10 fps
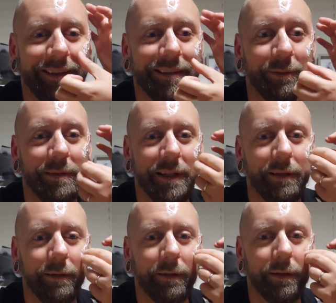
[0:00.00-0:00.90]
Is that what he
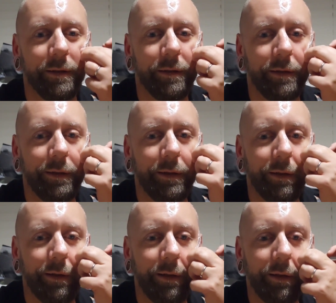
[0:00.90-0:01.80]
sounded like?
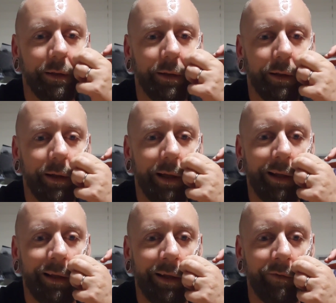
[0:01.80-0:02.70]
I
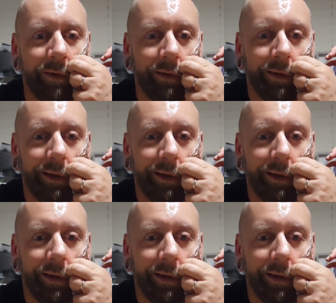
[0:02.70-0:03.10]
love it.